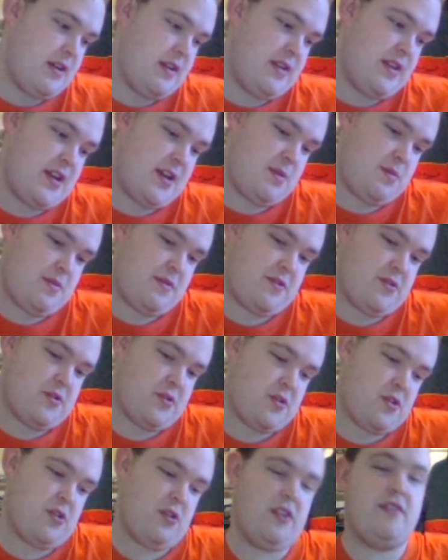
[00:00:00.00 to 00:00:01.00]
Then we've
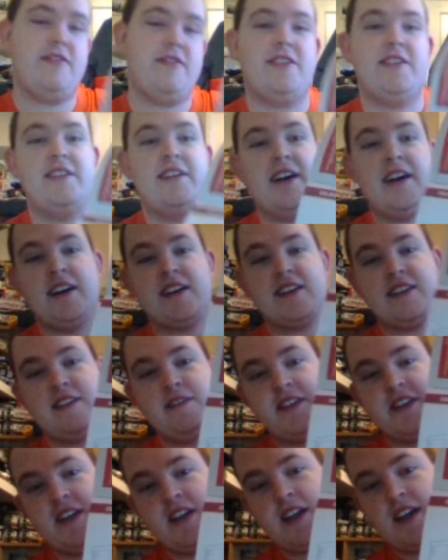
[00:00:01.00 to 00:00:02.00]
got colouring
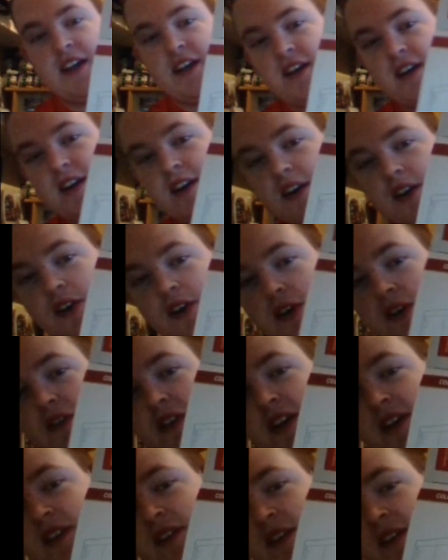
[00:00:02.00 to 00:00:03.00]
activity,
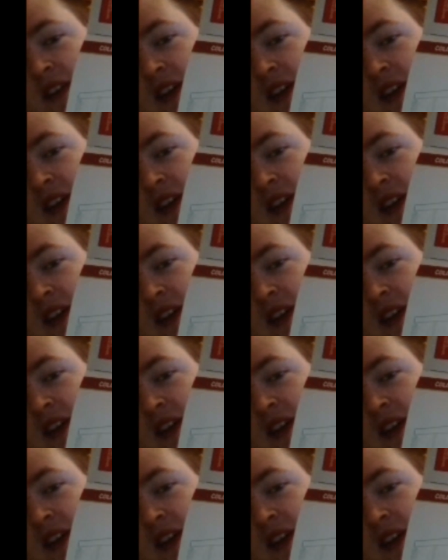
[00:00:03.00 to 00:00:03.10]
colouring